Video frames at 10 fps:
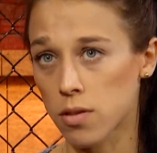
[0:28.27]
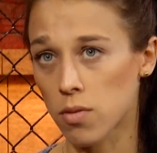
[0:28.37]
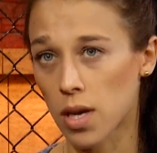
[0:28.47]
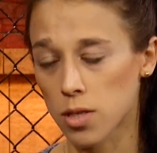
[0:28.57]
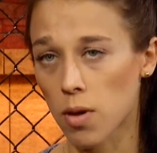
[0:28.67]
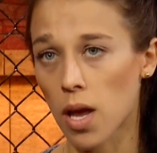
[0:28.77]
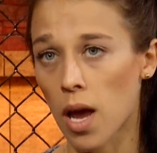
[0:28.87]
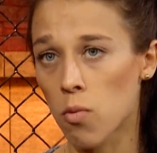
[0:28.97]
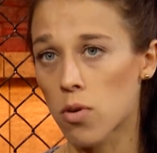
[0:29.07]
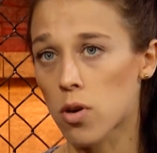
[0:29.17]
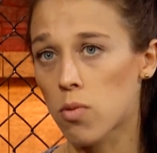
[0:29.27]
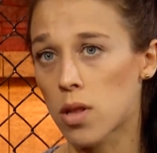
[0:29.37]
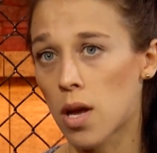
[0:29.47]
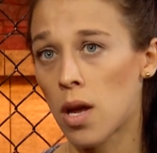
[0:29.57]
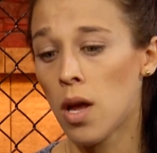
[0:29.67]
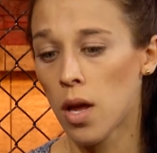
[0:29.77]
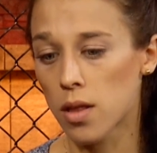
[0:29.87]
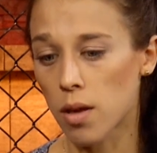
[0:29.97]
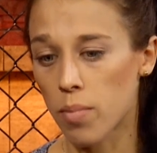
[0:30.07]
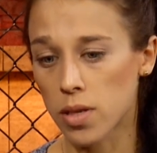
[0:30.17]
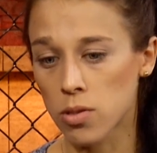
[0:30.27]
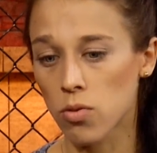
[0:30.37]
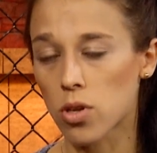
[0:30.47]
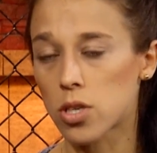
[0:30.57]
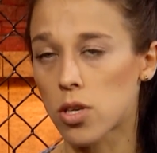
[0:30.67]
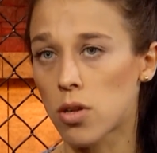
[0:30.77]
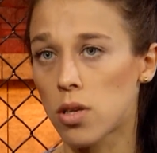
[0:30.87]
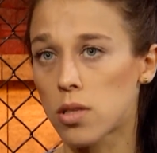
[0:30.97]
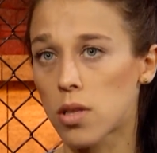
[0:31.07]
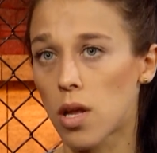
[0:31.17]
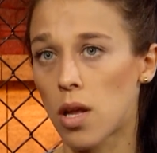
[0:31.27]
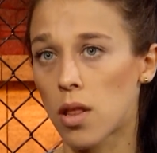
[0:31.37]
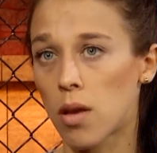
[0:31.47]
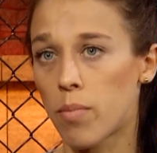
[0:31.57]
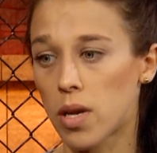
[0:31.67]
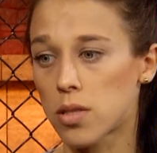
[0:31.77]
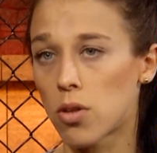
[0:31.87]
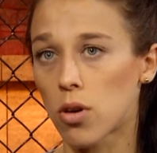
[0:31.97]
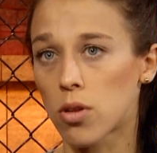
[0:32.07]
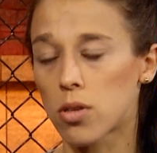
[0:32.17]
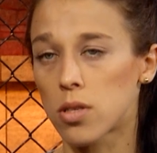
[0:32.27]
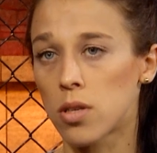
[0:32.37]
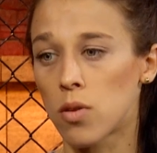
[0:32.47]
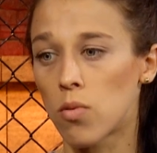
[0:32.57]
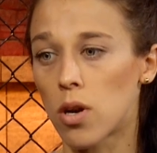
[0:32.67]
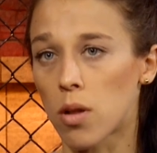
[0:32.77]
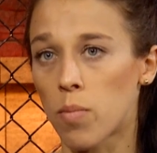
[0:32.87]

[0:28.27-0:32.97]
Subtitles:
So that's why I work with the best nutritionists and the best doctors in the world.